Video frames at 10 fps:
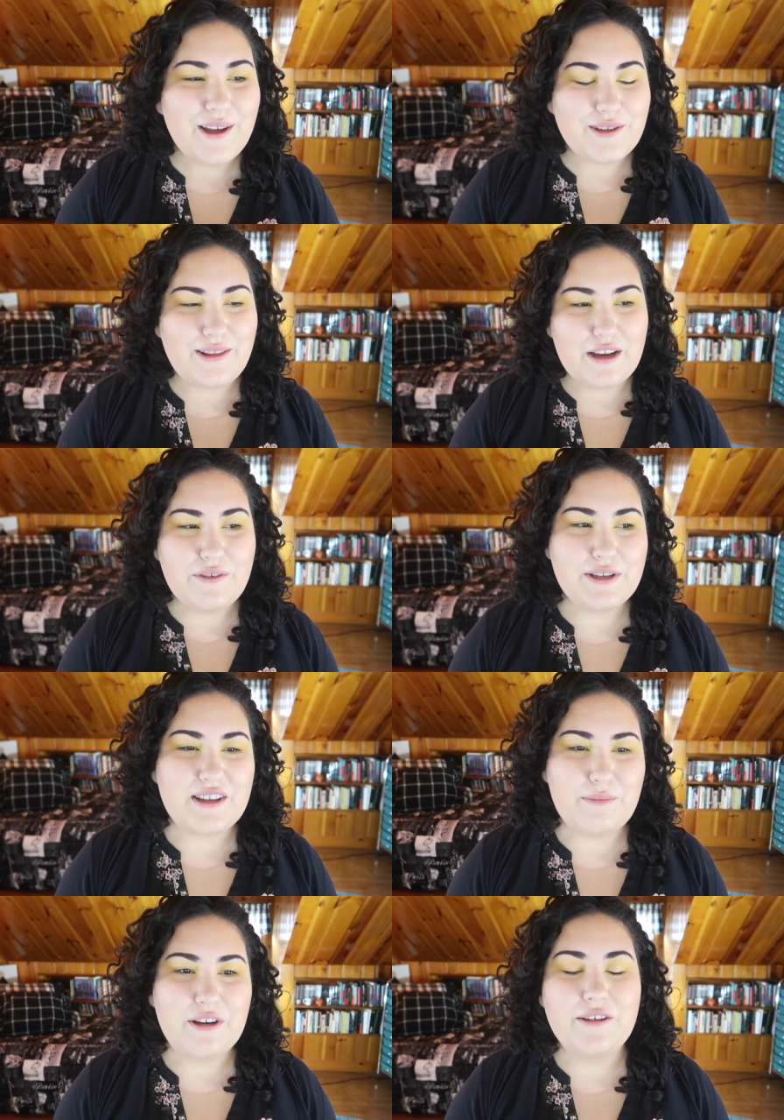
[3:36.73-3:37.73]
So I think for the
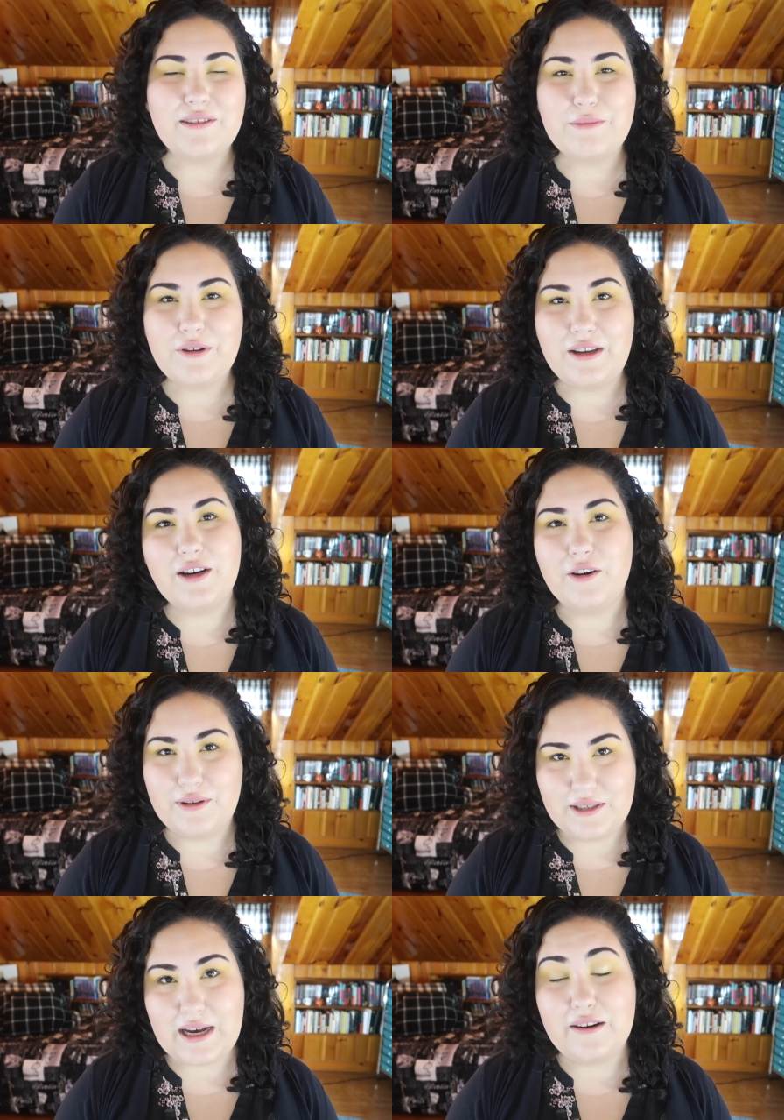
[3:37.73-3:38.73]
summer, the mojito
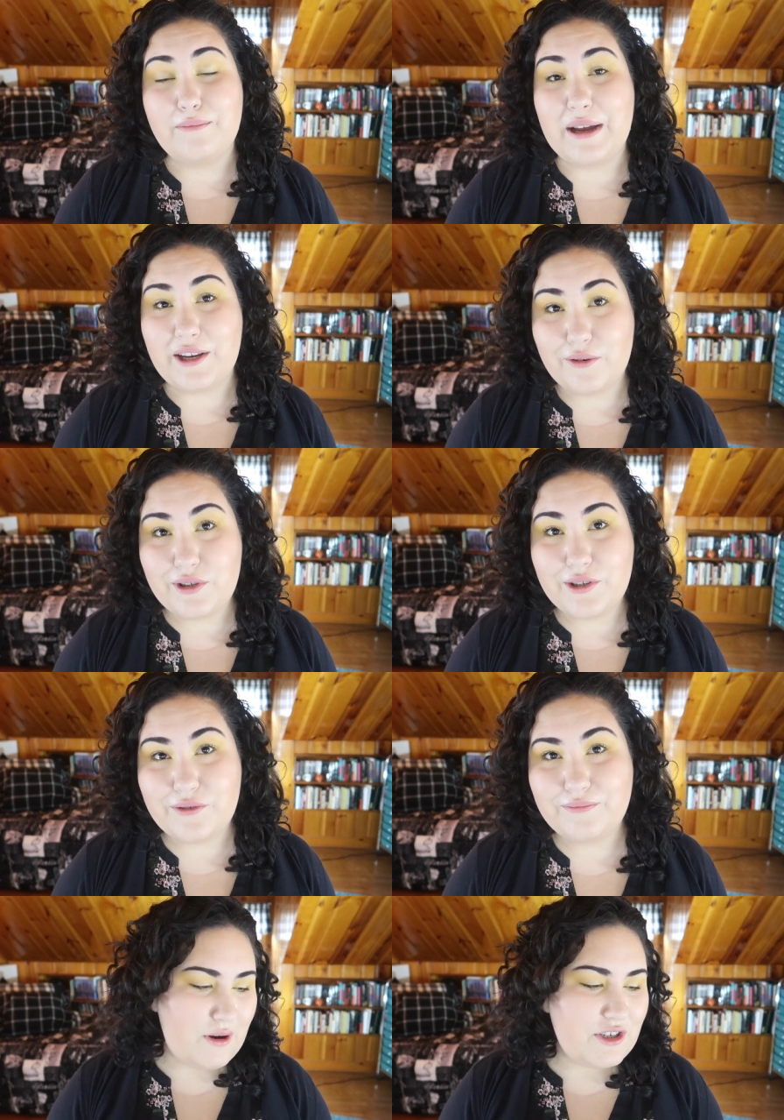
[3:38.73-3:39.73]
is kind of my go-to.
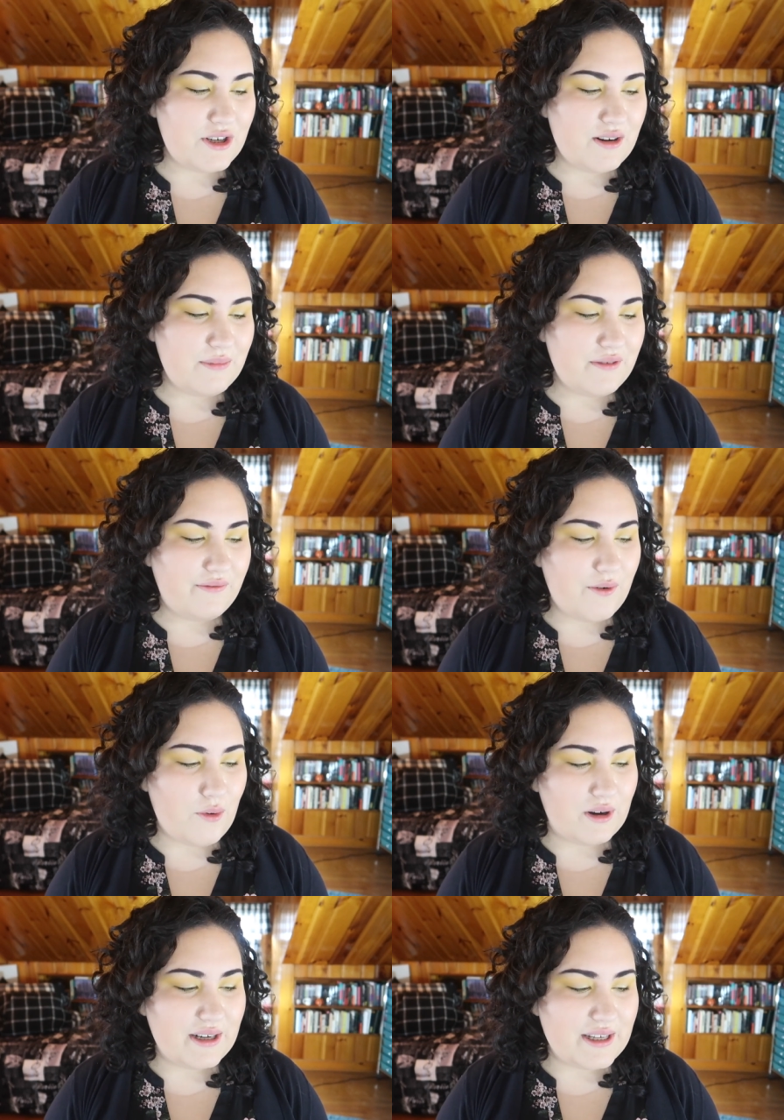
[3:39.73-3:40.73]
Question number
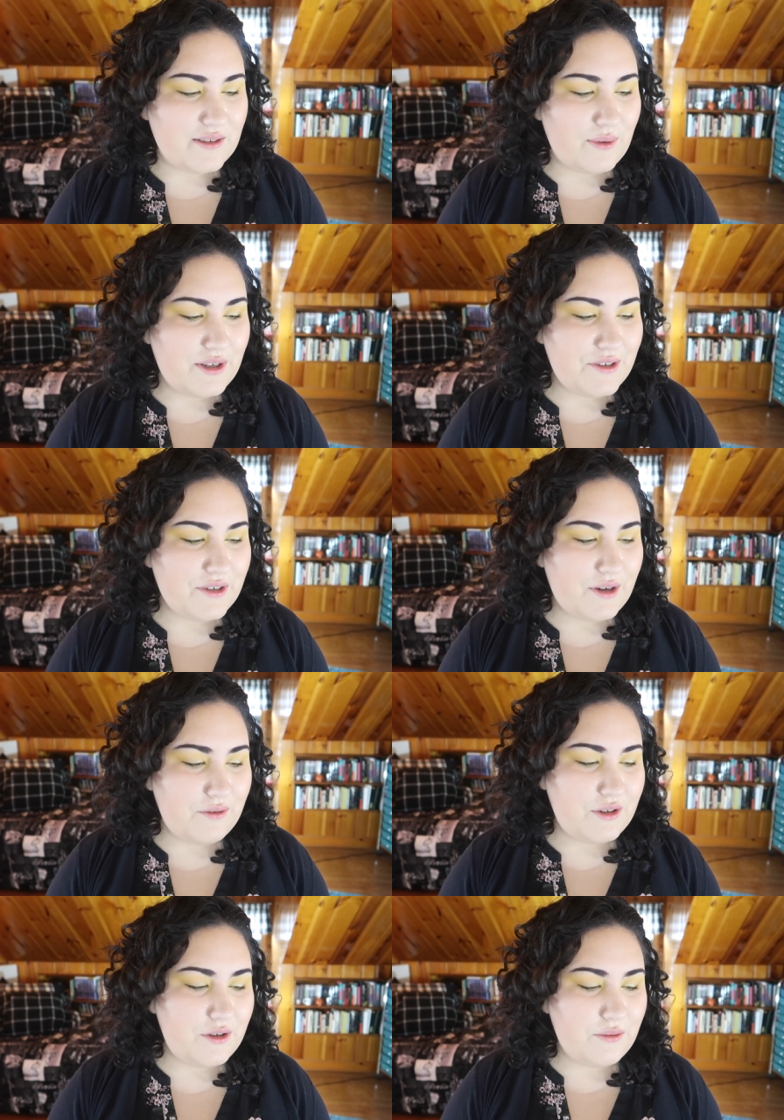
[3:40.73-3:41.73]
4 is, what is your
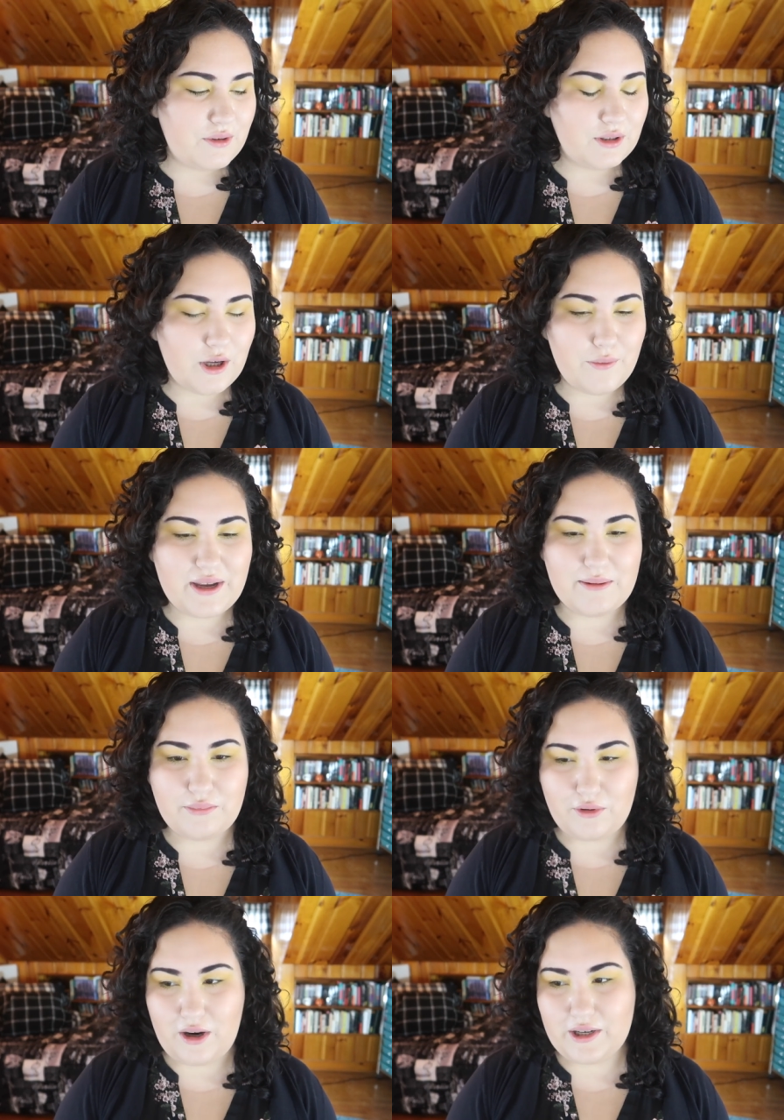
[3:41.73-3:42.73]
go-to glowy
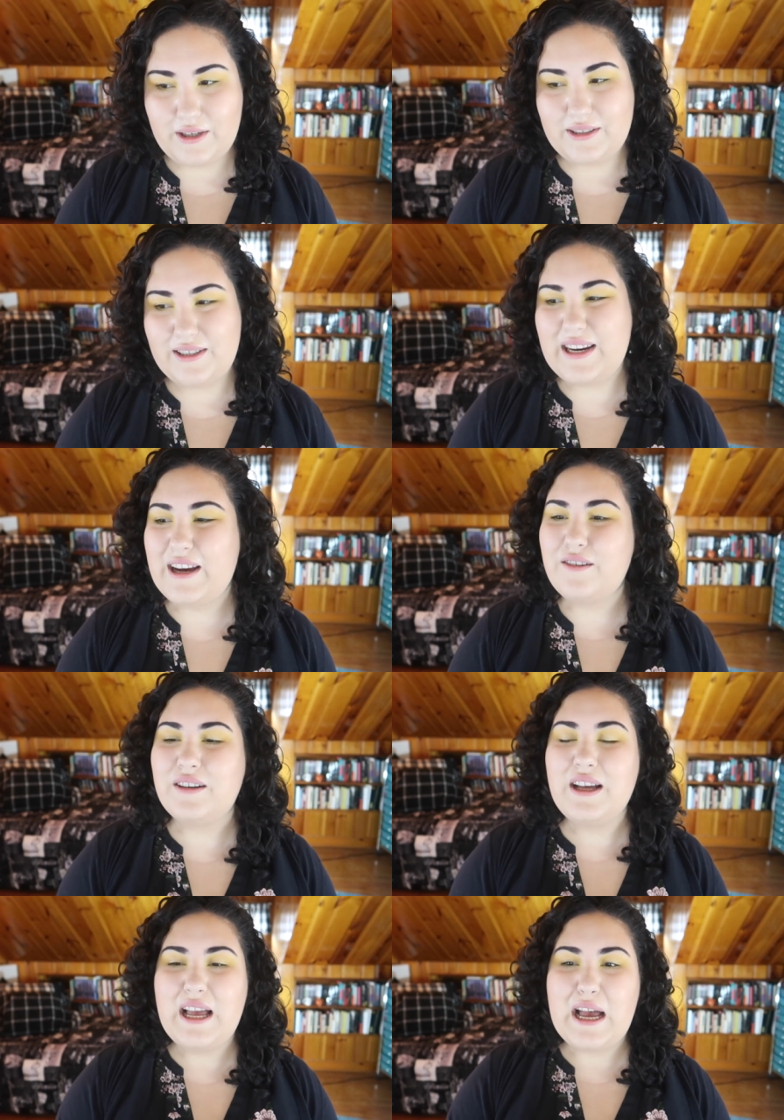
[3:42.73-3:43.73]
product? Now,